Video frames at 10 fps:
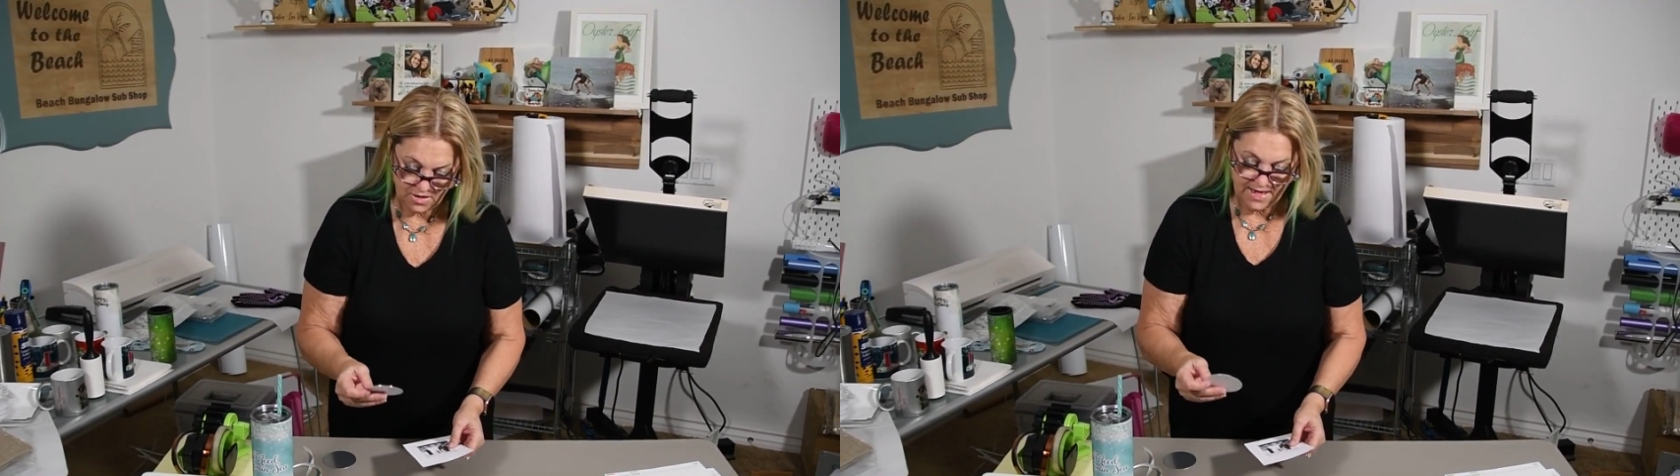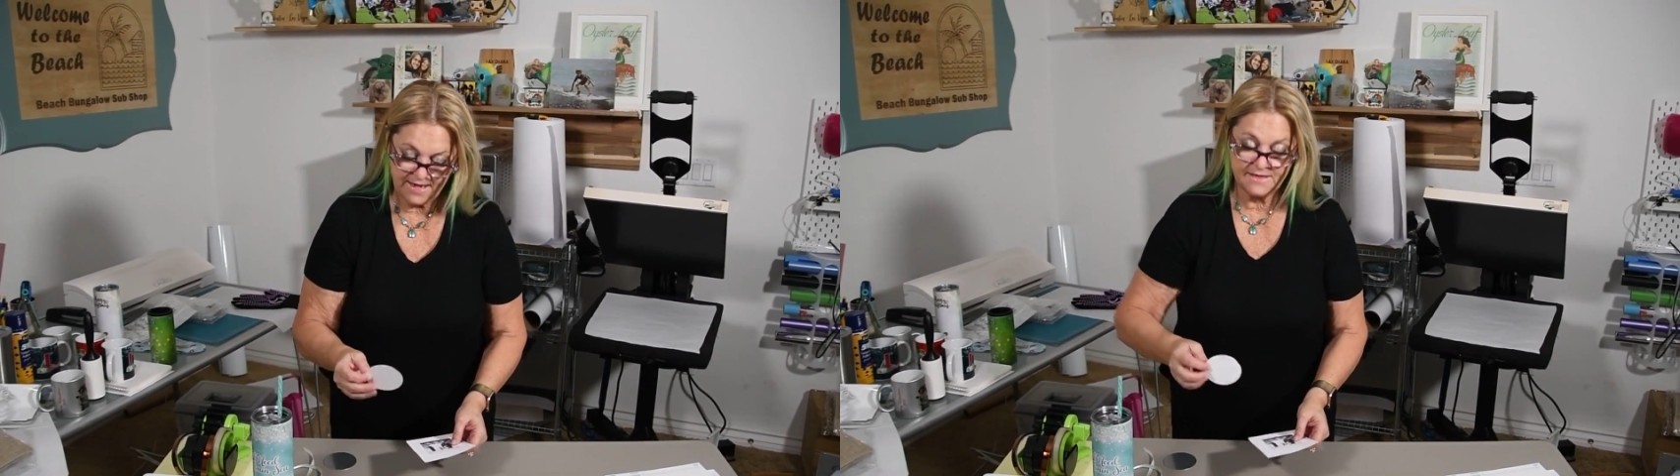
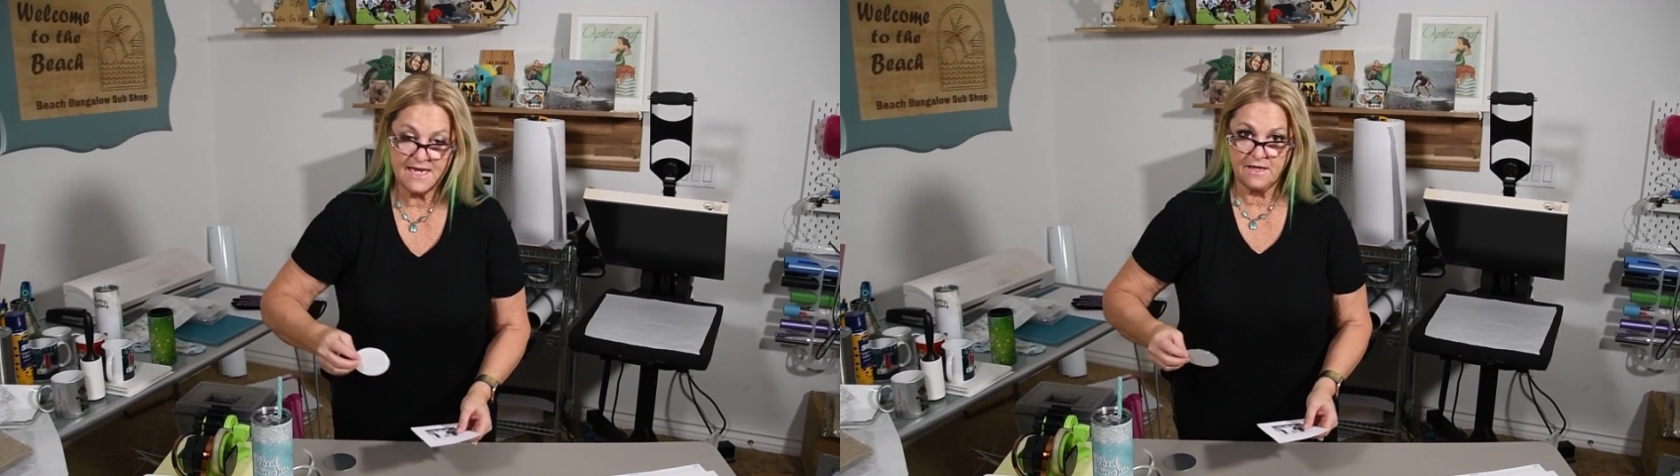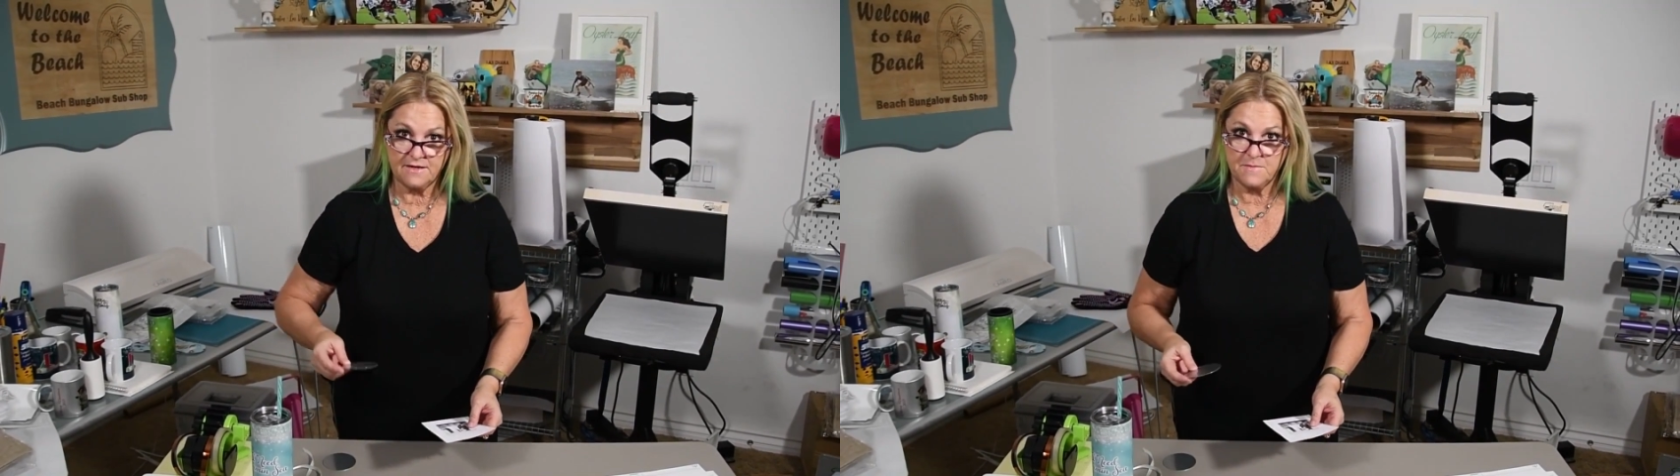and
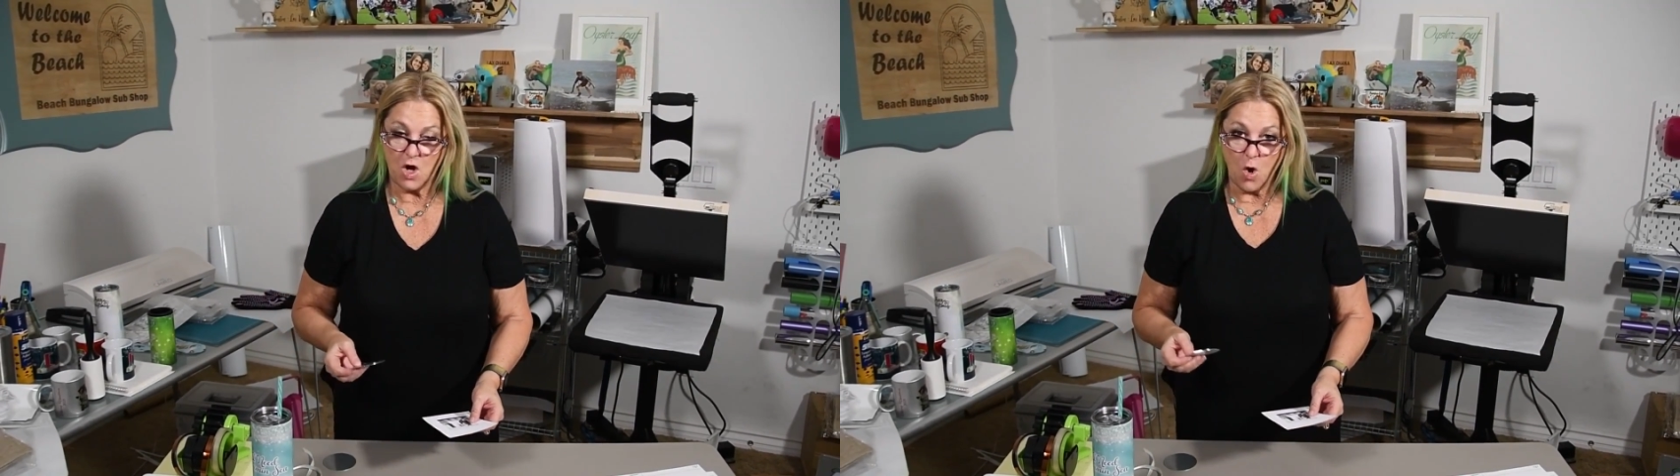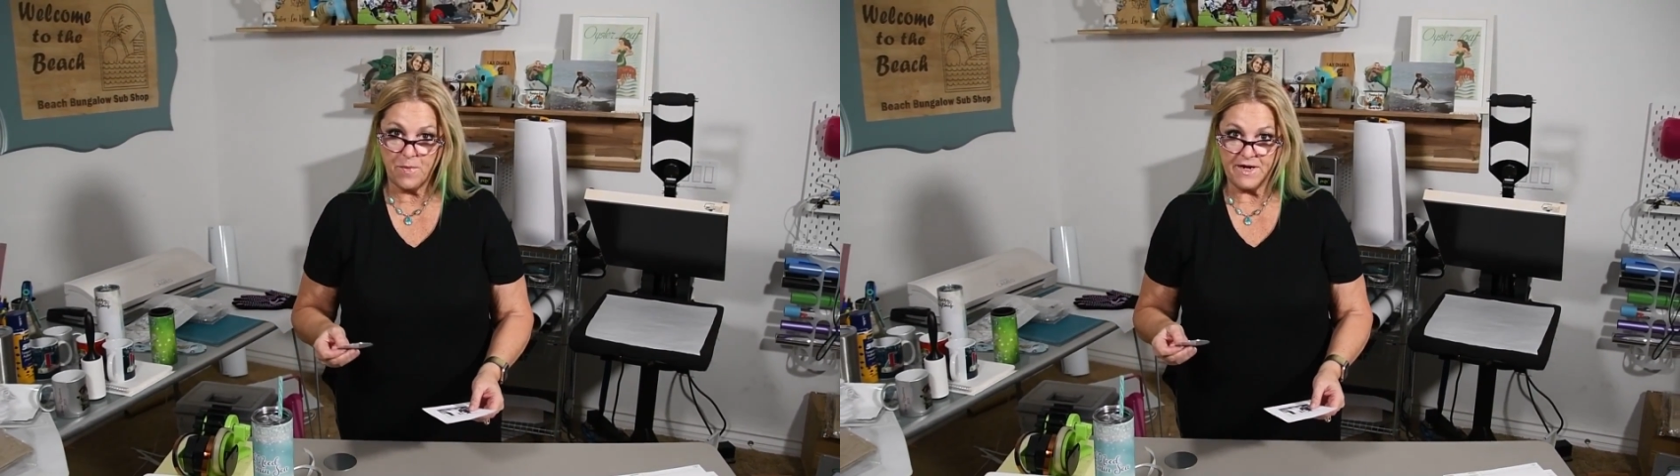telling them to
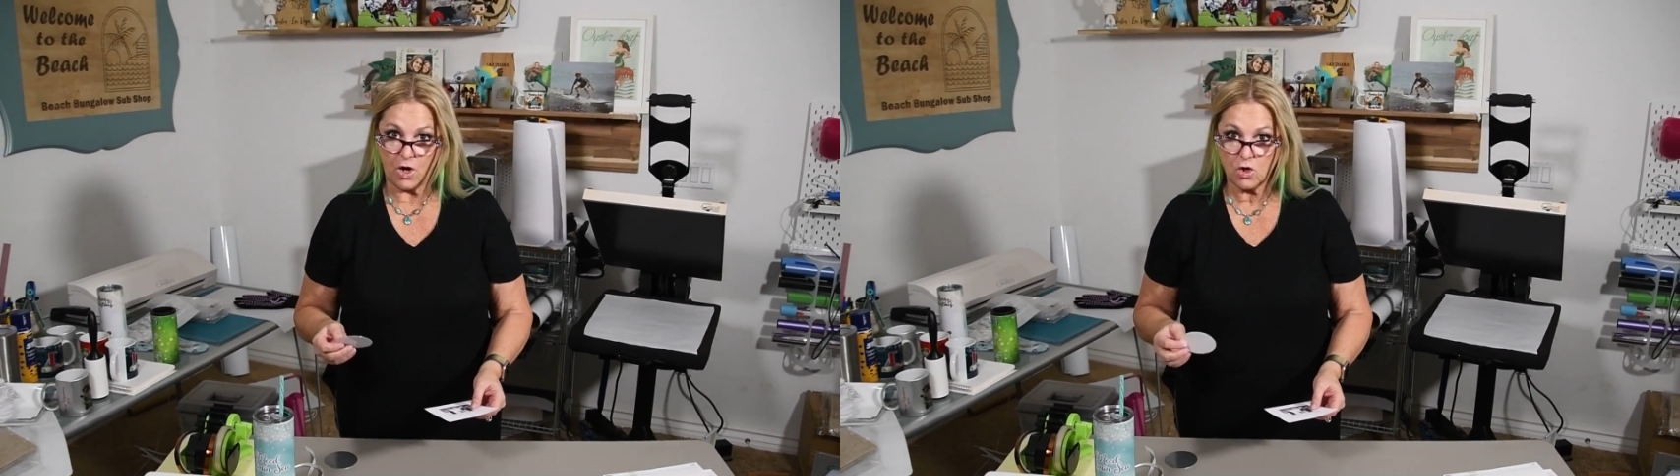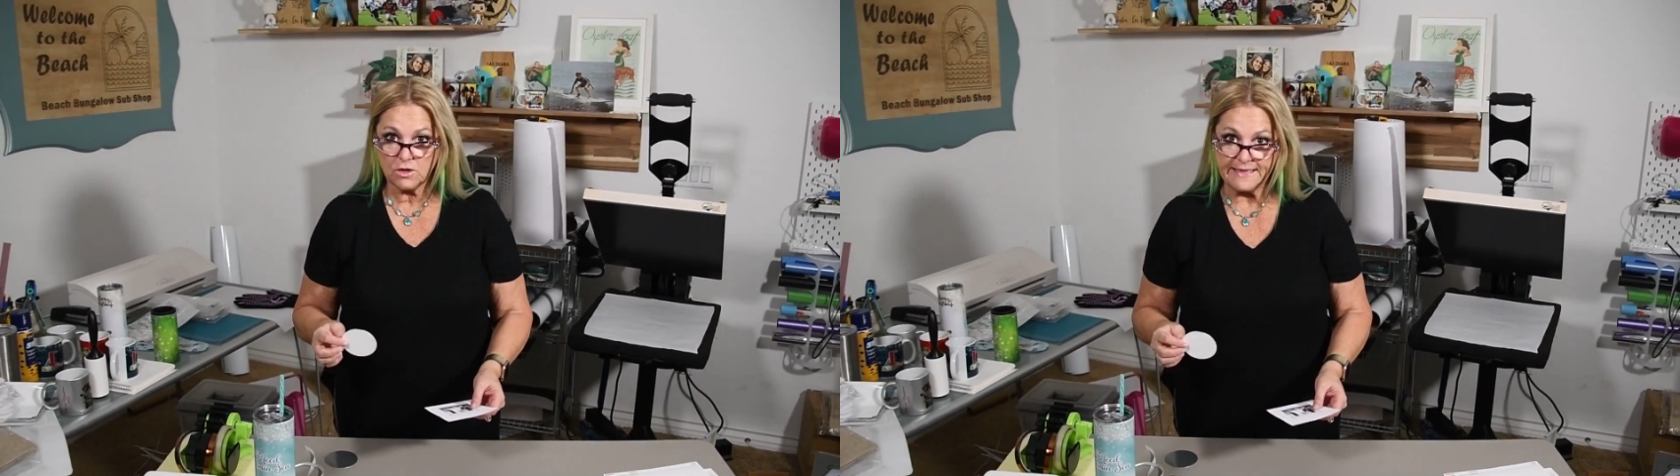open it
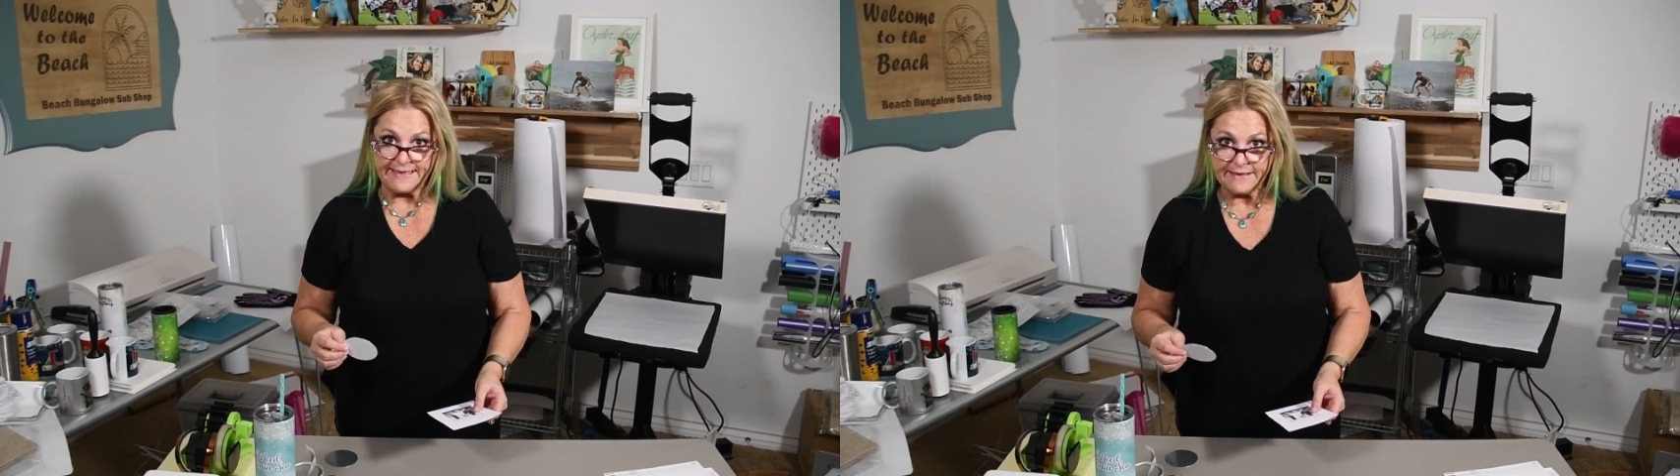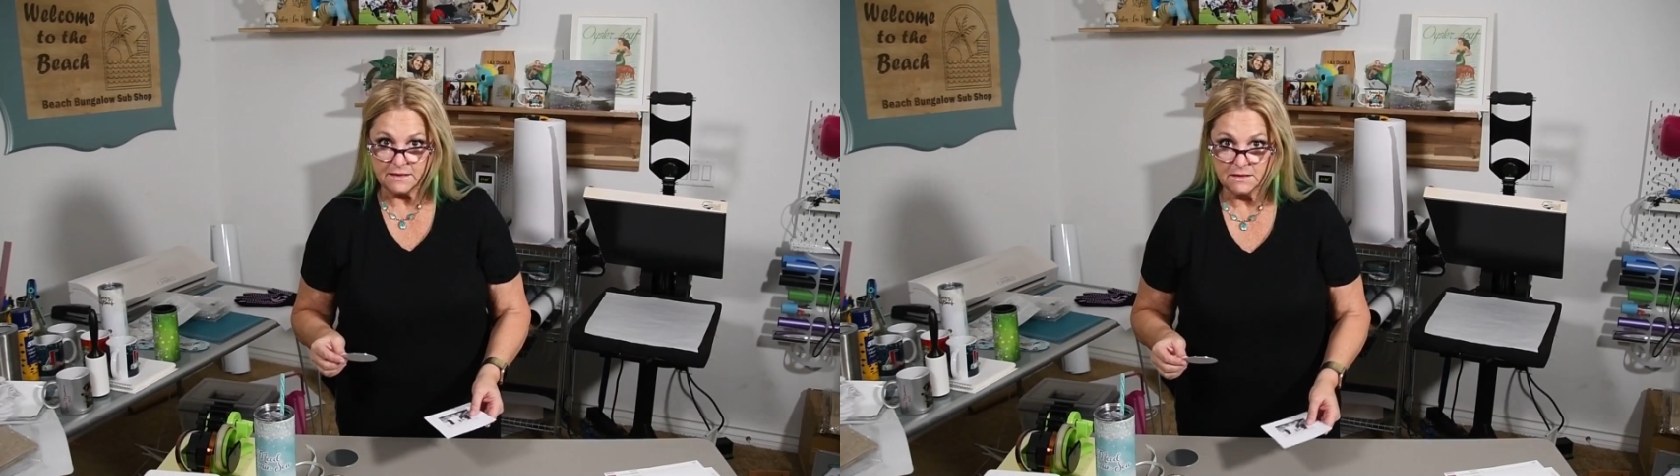early